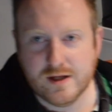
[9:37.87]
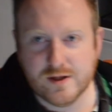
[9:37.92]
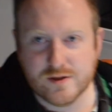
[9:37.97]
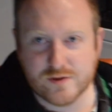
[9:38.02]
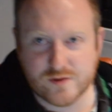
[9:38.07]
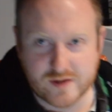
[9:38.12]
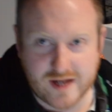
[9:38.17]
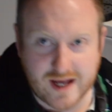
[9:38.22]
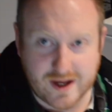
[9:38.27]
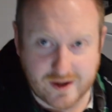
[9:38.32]

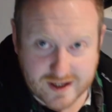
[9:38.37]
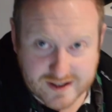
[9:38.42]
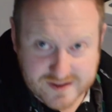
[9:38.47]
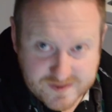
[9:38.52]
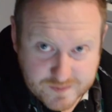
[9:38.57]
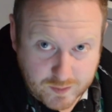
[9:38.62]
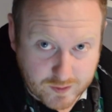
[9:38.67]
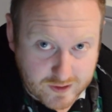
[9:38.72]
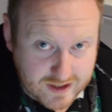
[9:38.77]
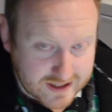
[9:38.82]
So now
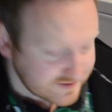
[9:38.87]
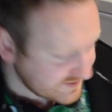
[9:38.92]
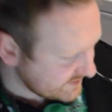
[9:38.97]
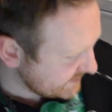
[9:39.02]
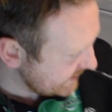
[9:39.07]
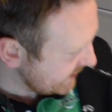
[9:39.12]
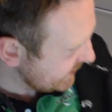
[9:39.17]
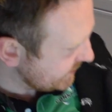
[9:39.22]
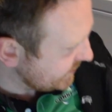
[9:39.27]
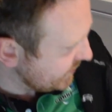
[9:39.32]
let's
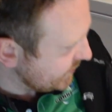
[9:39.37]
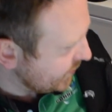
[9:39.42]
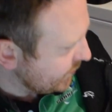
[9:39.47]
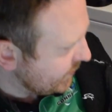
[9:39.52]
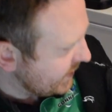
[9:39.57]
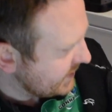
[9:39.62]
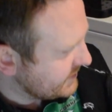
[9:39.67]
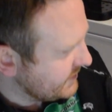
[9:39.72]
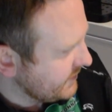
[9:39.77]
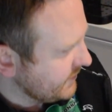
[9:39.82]
do the
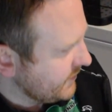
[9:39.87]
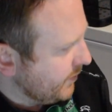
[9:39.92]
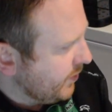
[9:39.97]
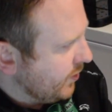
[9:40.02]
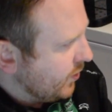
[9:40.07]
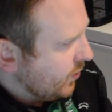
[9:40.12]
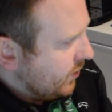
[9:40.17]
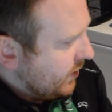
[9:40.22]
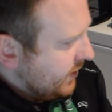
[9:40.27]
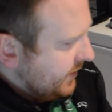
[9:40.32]
rest of the
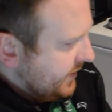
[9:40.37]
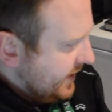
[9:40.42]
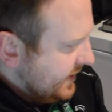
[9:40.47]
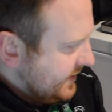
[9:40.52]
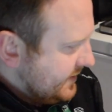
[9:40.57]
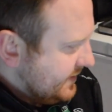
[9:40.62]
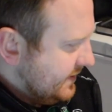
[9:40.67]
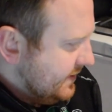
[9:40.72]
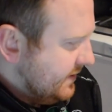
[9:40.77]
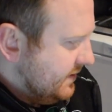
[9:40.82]
pour on
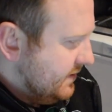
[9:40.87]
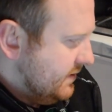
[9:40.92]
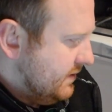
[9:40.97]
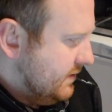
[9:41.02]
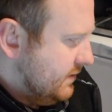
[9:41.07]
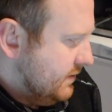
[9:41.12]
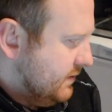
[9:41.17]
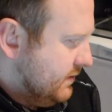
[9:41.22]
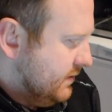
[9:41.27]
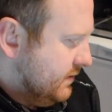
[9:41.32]
this.
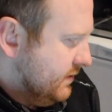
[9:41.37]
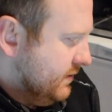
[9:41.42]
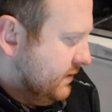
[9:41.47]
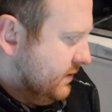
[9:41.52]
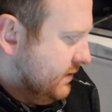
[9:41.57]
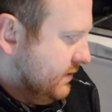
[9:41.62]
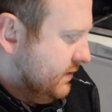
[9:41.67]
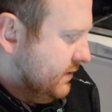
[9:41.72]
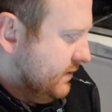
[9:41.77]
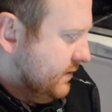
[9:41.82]

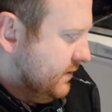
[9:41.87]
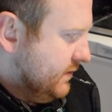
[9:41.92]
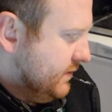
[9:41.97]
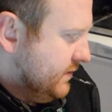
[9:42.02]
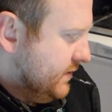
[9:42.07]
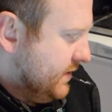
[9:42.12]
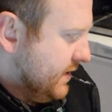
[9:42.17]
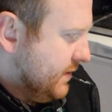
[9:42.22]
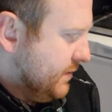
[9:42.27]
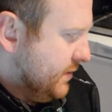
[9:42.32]

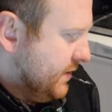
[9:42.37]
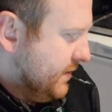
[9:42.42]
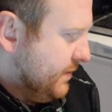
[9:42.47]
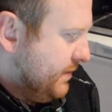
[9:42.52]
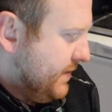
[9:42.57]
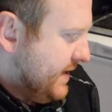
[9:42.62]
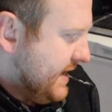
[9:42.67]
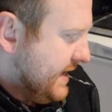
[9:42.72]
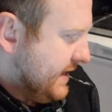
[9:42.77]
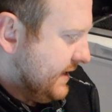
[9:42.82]
So you put
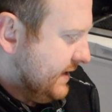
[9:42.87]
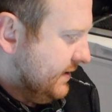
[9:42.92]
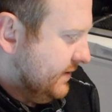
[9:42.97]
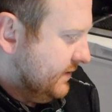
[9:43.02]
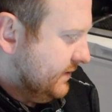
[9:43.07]
it back,